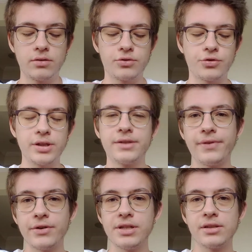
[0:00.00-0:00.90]

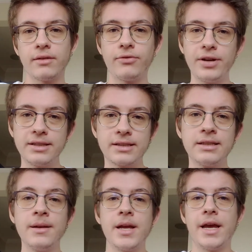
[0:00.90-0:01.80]
transference of
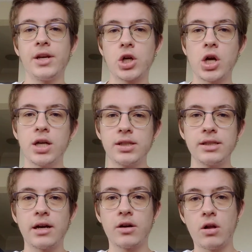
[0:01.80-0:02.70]
risks and costs
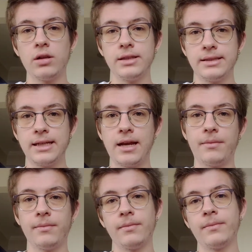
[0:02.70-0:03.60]
are all the same.